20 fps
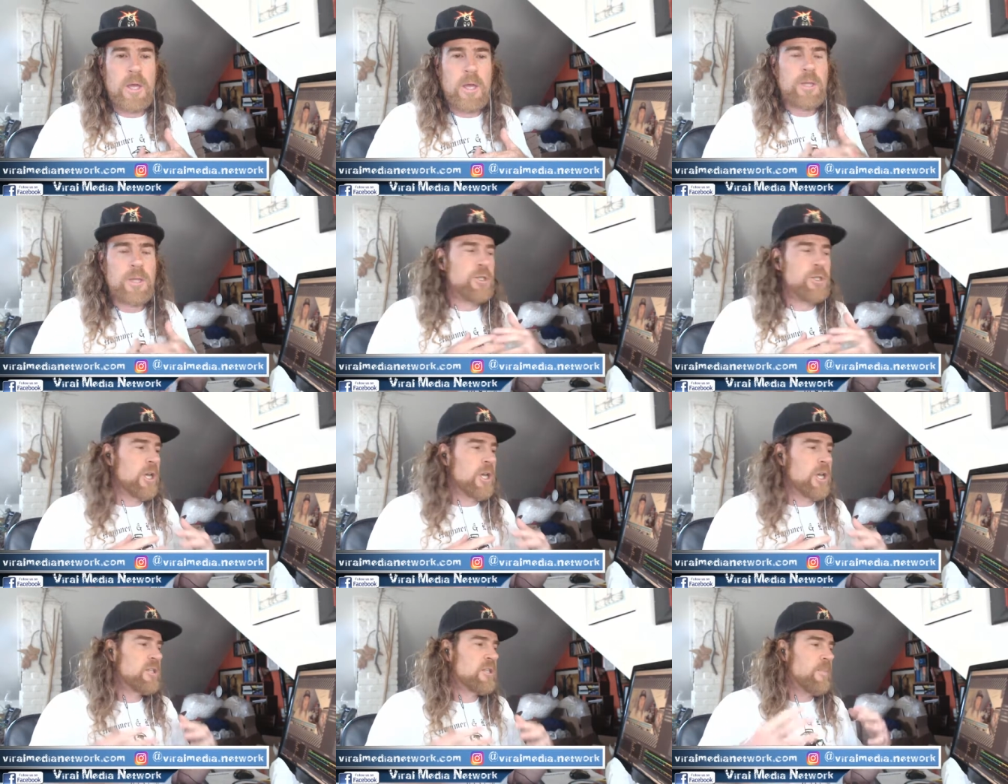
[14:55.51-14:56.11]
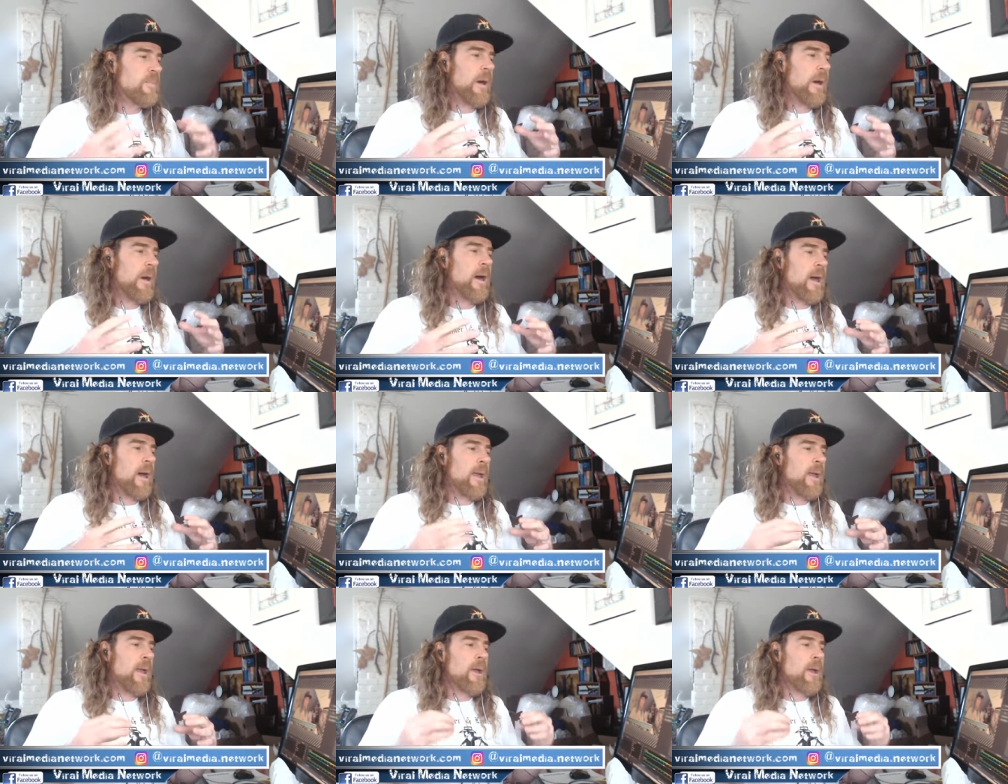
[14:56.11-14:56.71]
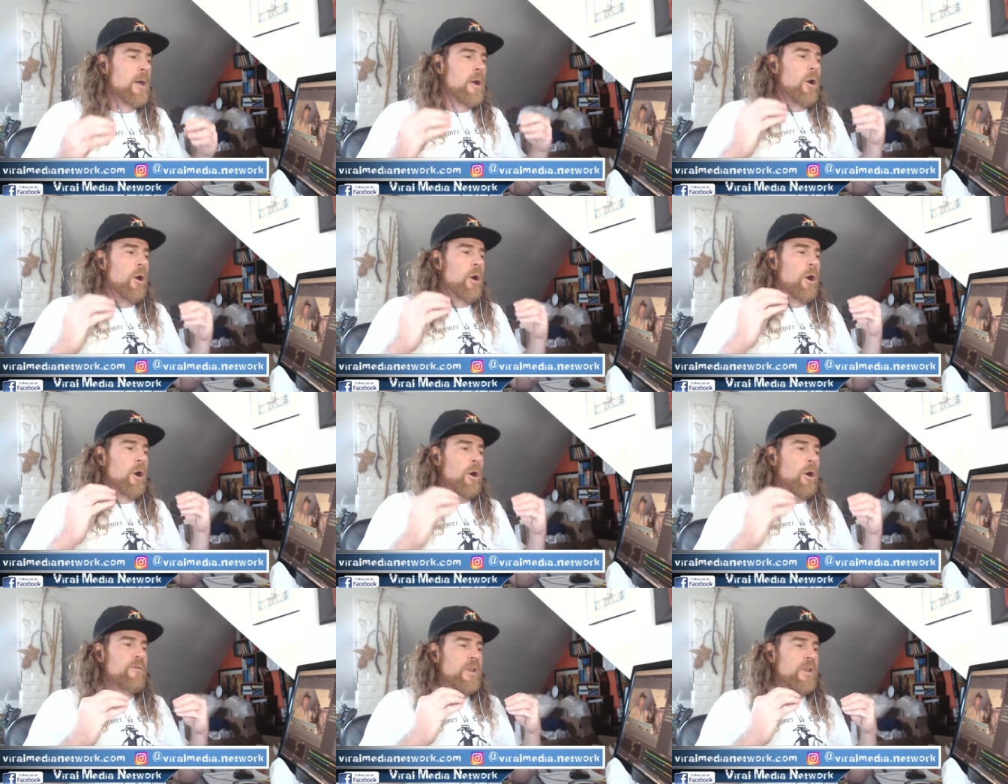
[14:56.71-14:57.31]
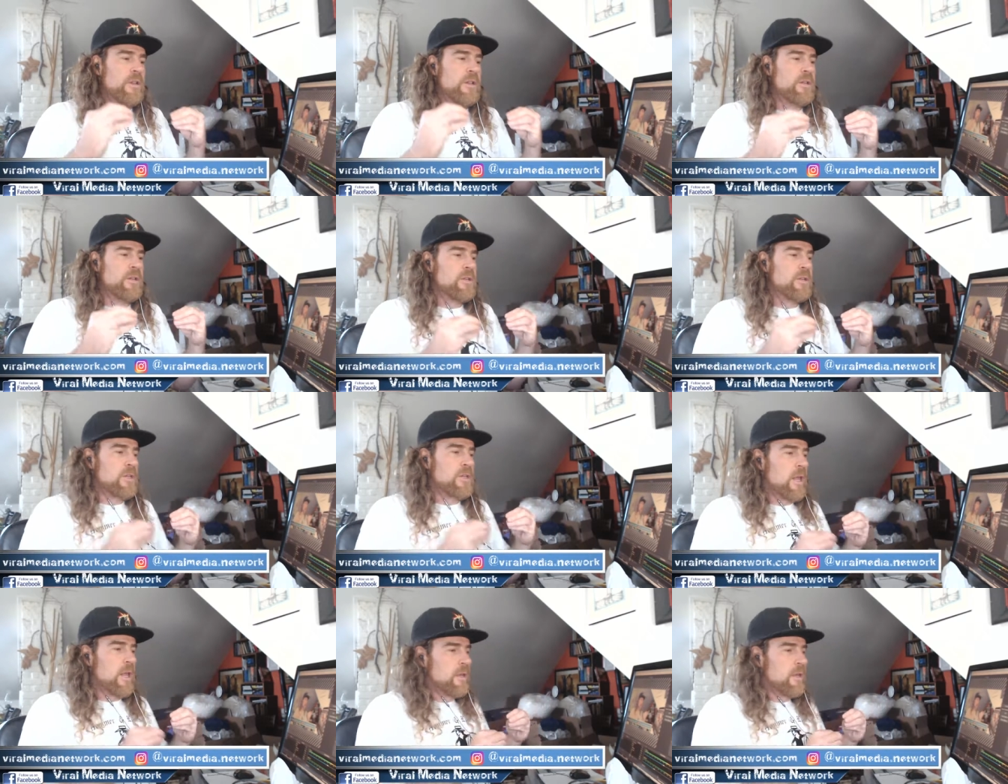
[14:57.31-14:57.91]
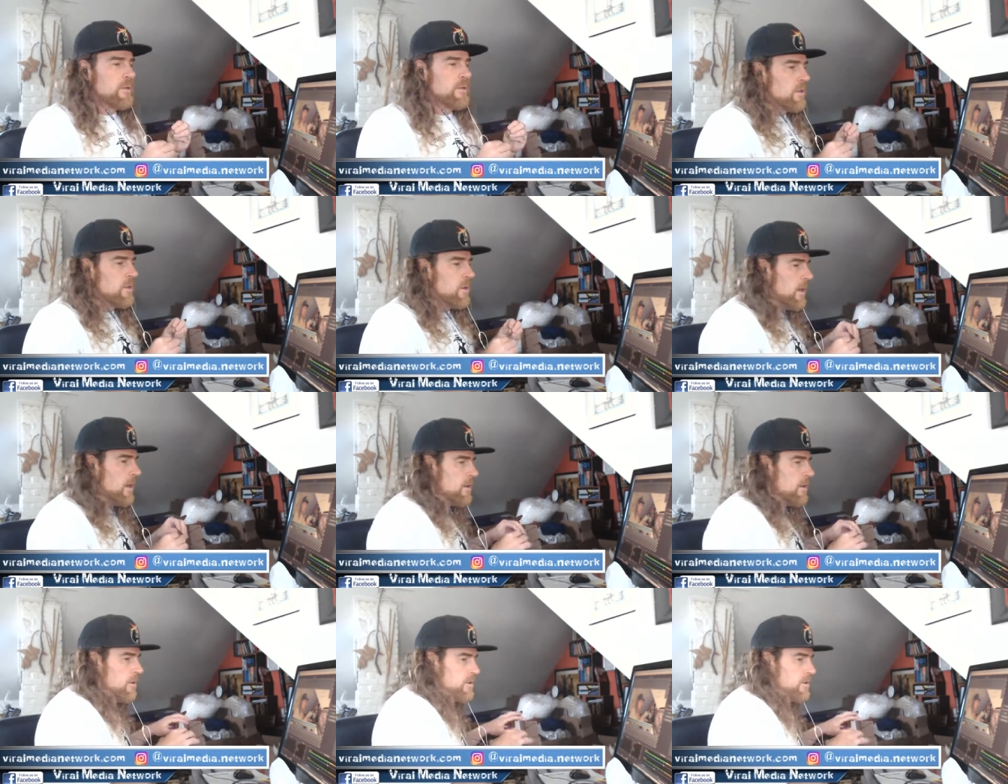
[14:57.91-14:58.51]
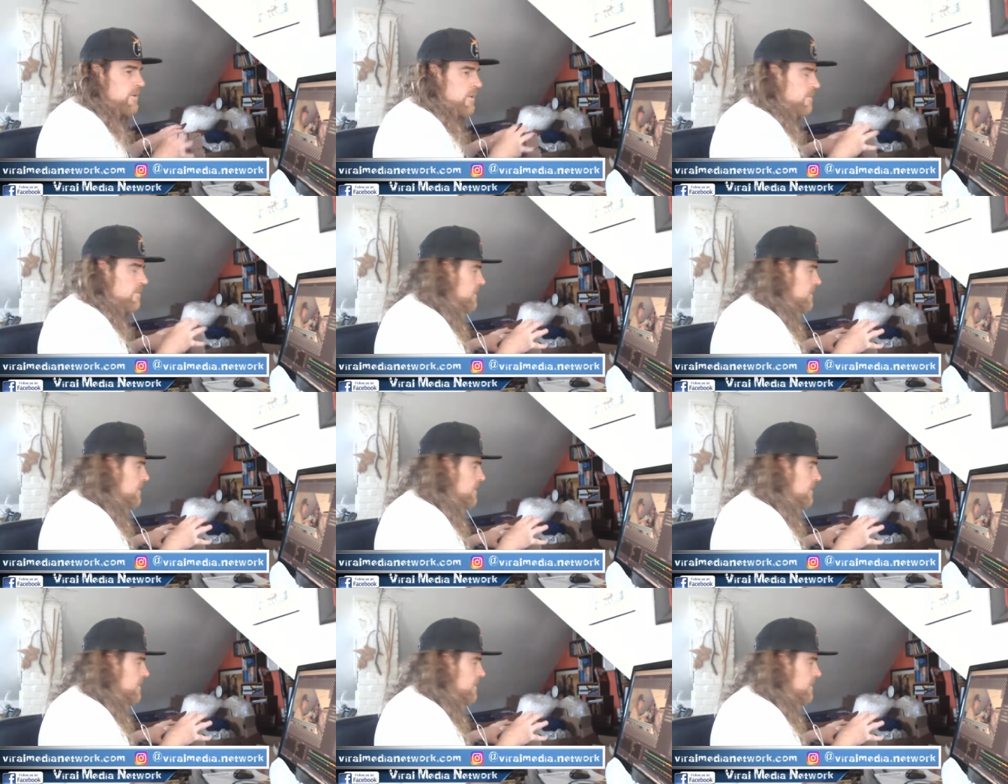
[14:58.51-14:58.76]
just by her vintage selling. So I know it's a little